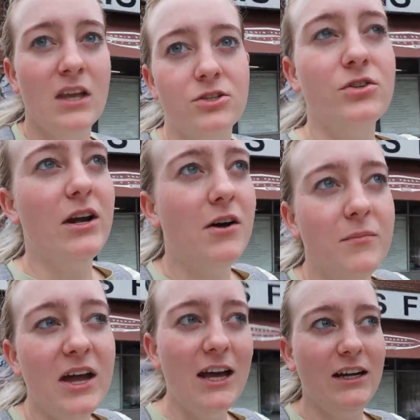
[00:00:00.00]
So now
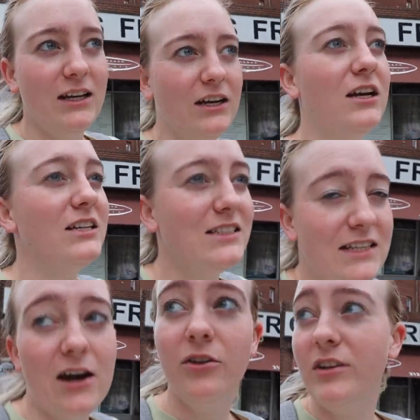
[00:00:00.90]
I'm headed
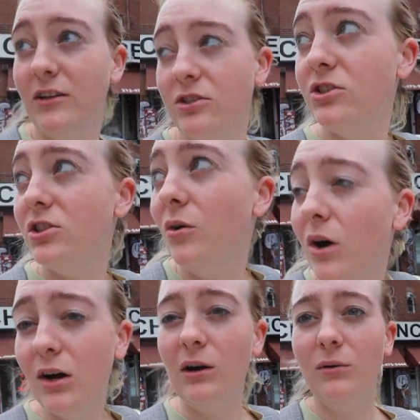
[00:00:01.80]
south down to
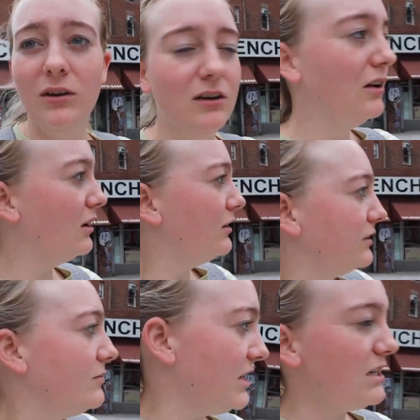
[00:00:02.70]
Soho
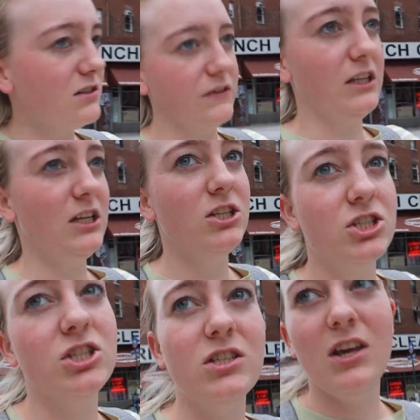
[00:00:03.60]
from the East
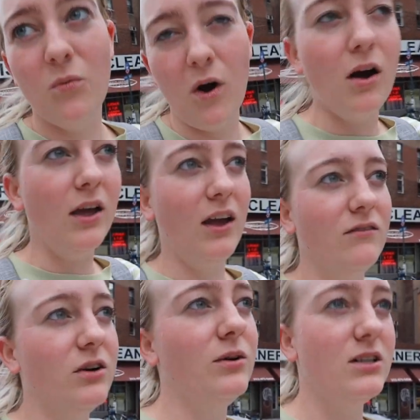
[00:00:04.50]
Village. Just like walking
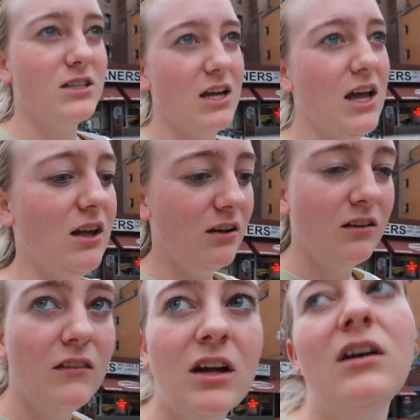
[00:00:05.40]
everywhere today.
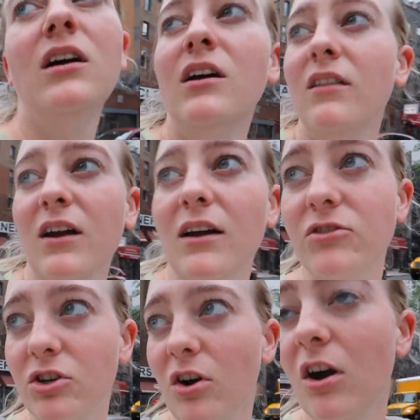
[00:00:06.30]
I think I have
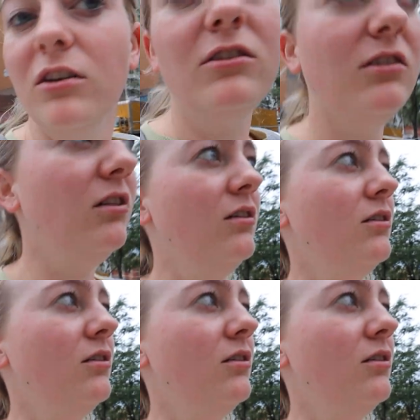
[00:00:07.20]
to cross.